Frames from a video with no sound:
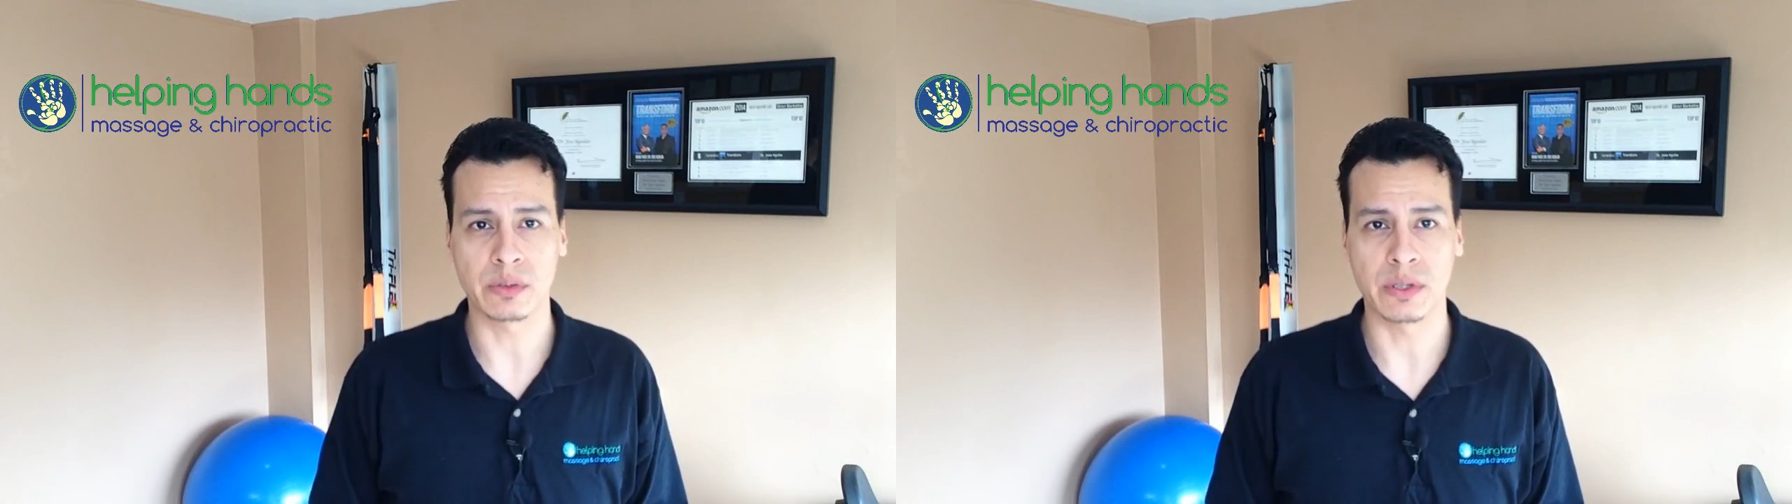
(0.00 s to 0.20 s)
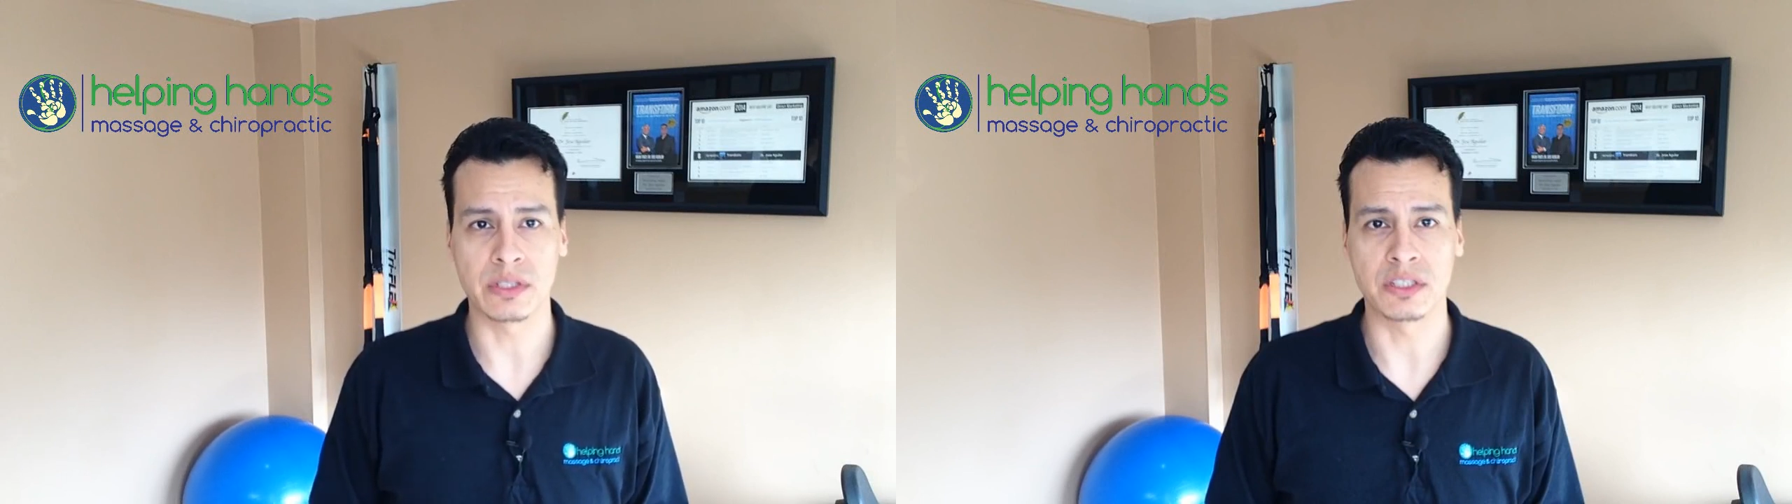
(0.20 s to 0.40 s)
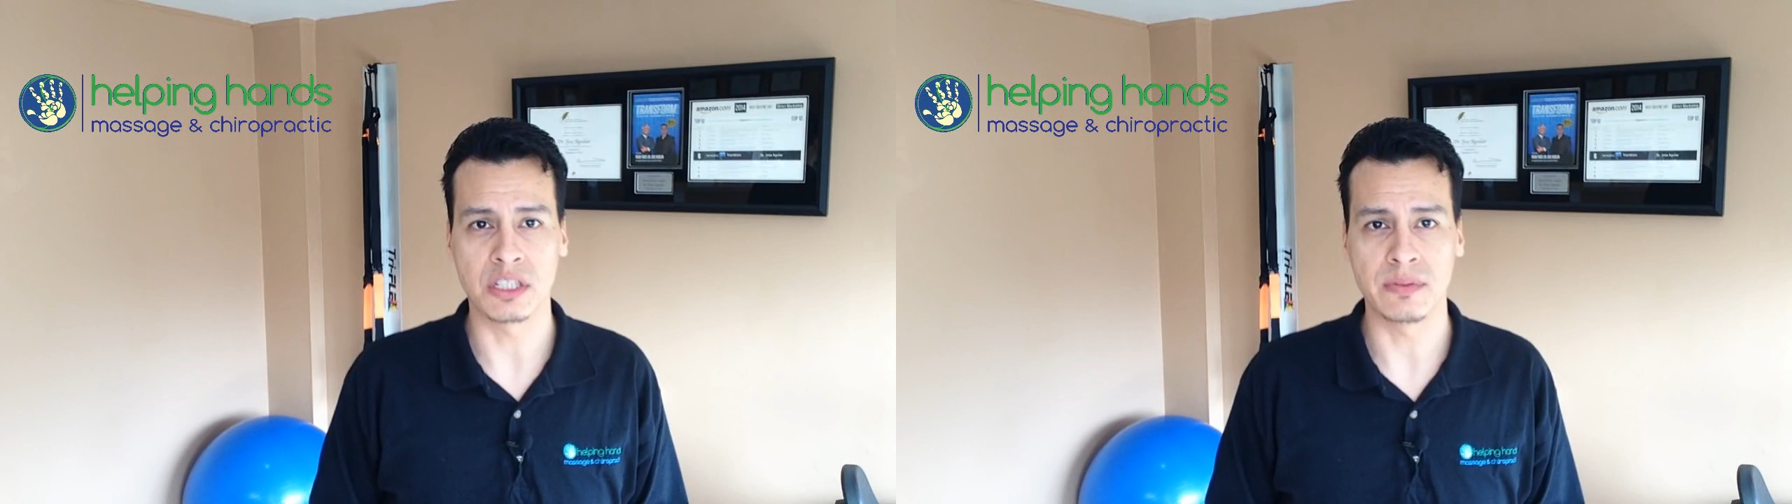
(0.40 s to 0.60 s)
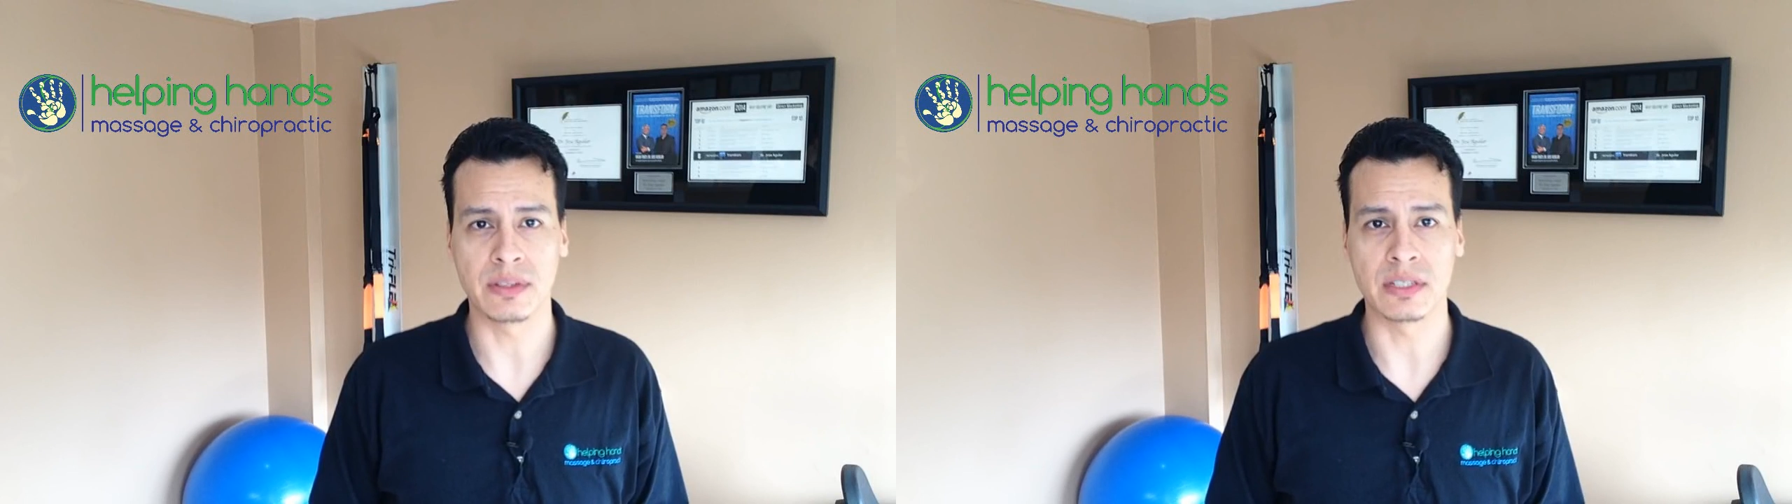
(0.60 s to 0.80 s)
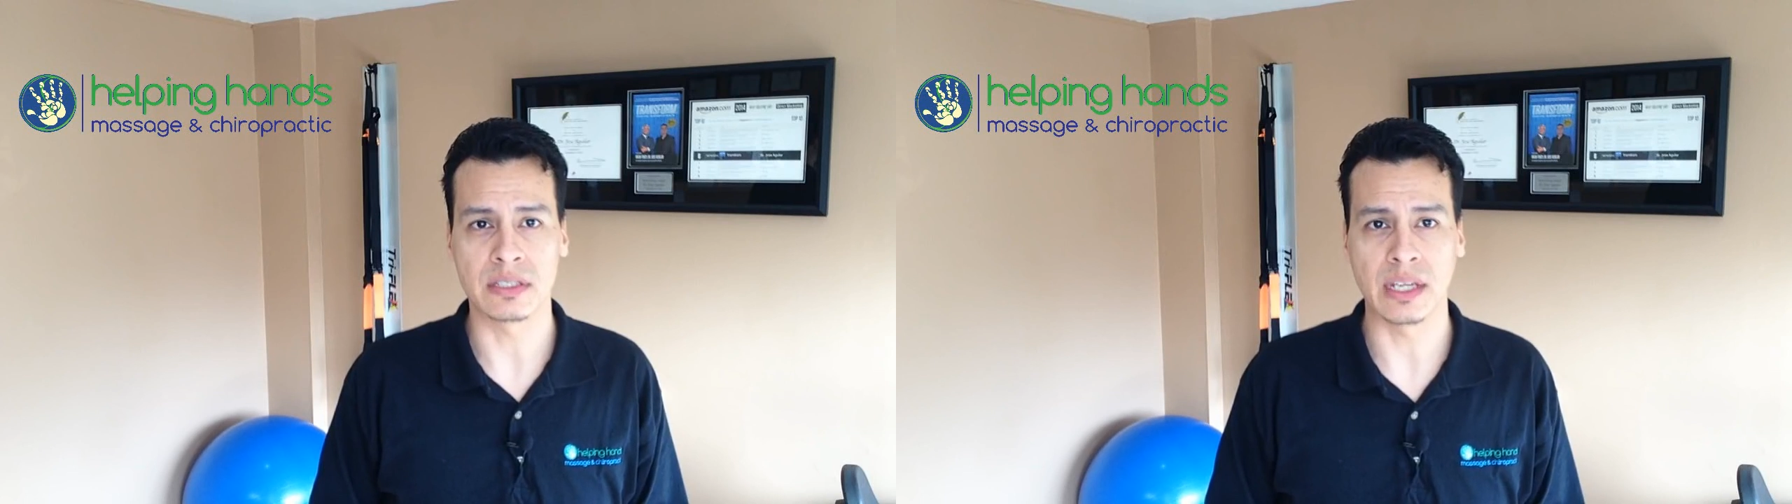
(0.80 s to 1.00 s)
towards
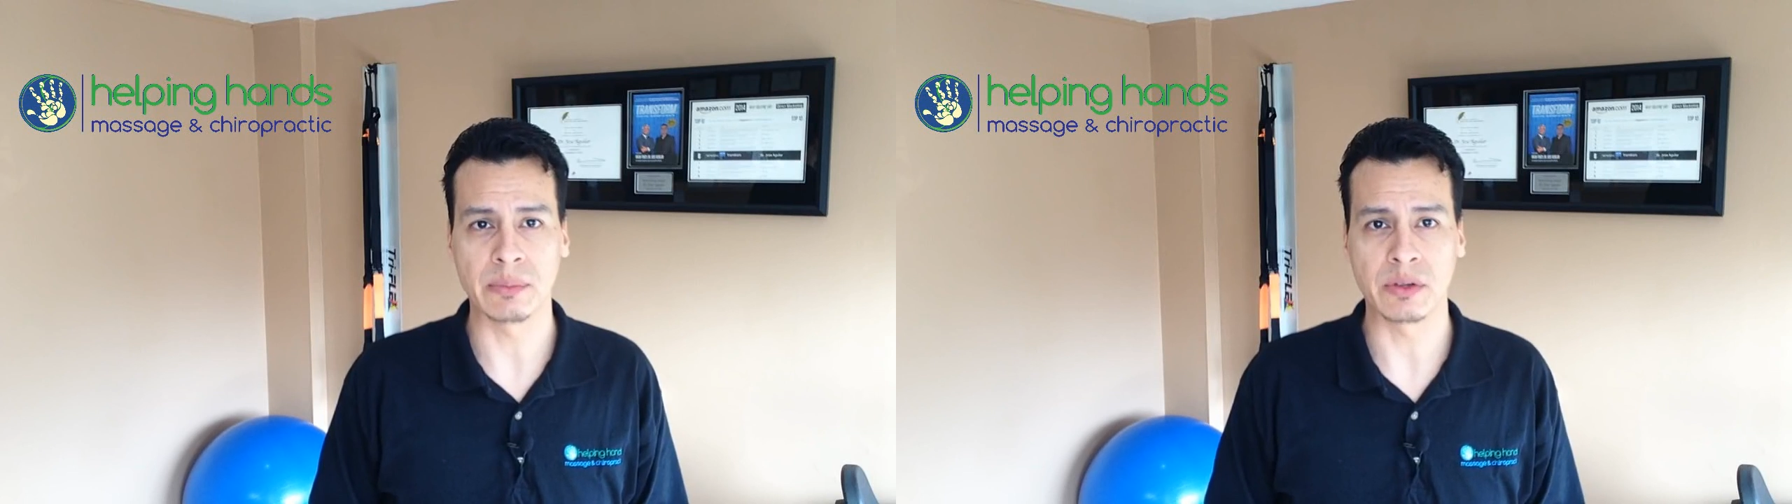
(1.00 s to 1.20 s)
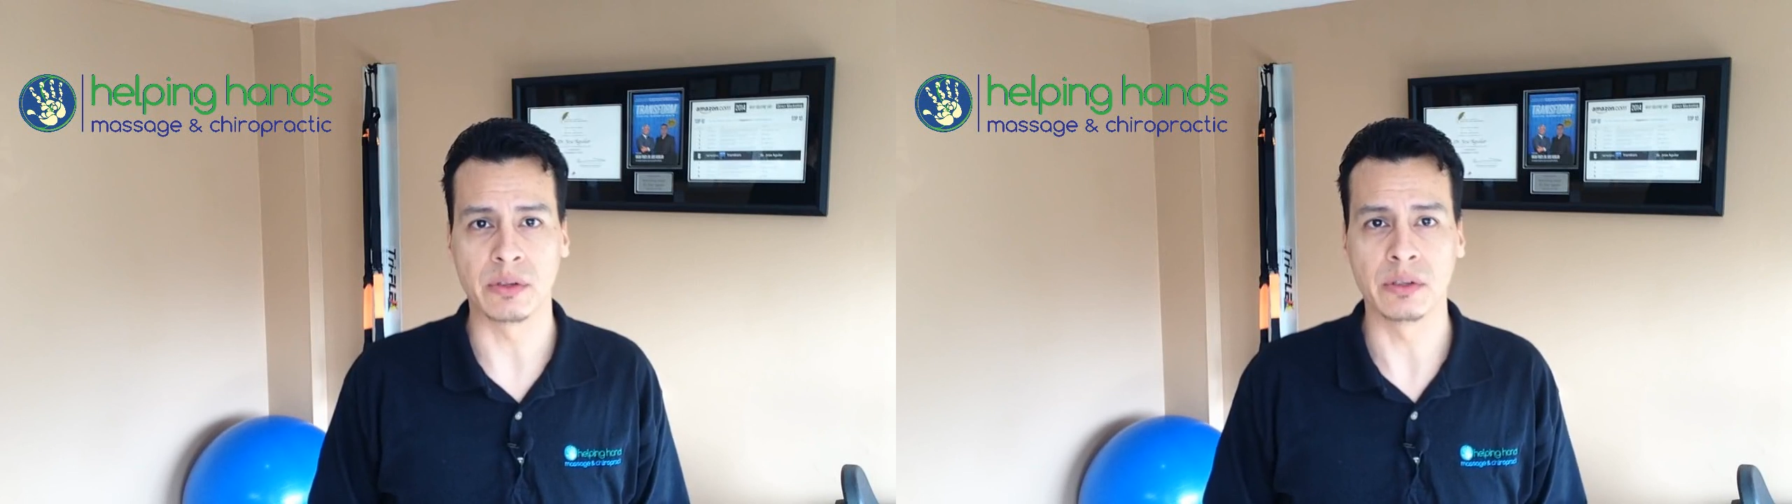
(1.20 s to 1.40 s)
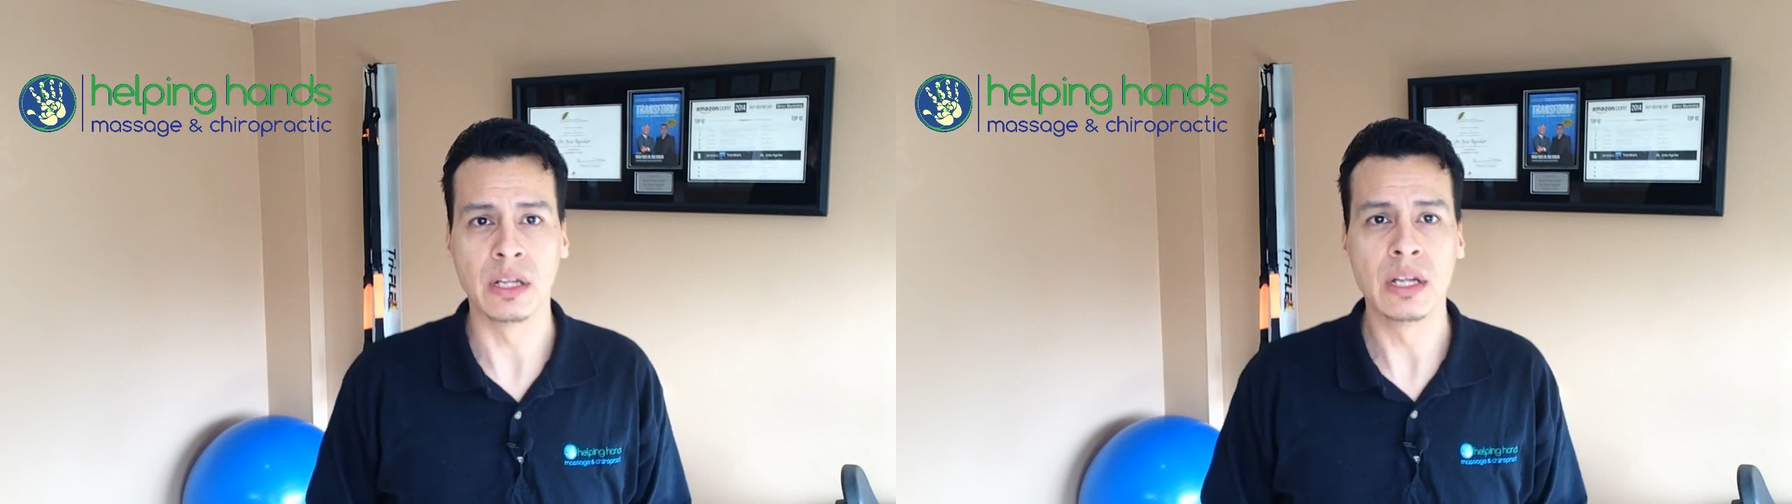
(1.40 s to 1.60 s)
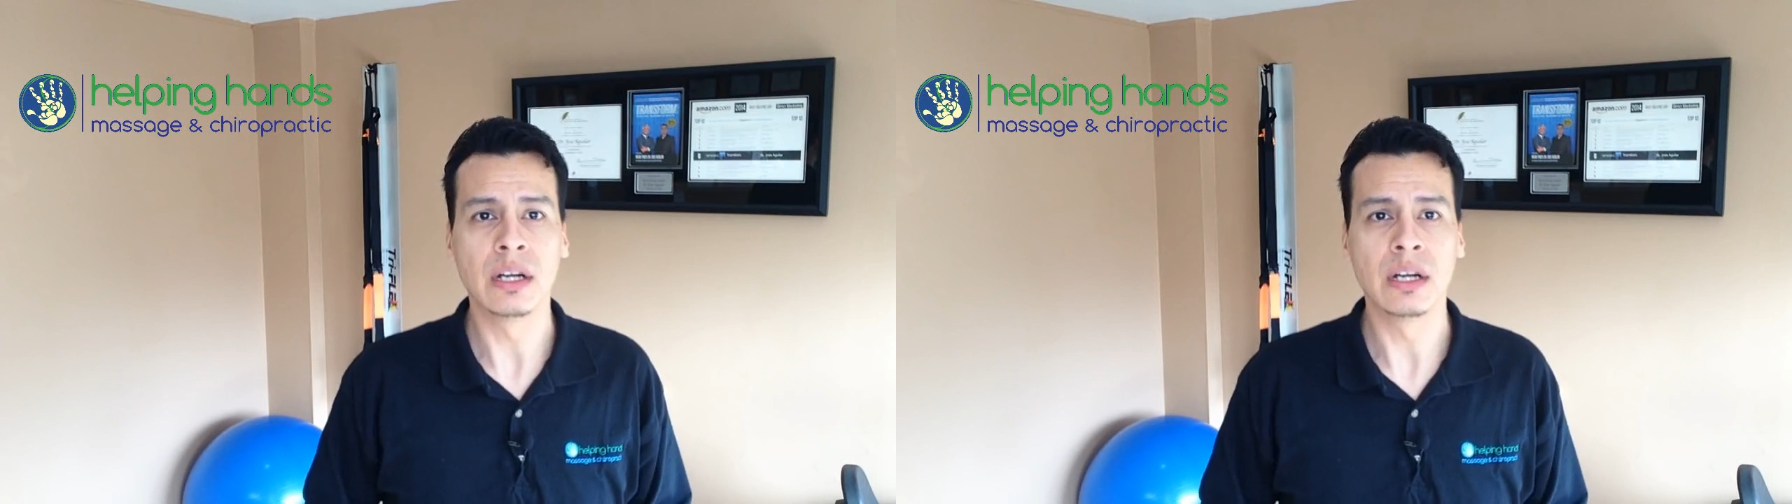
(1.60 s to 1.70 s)
achieving the same goal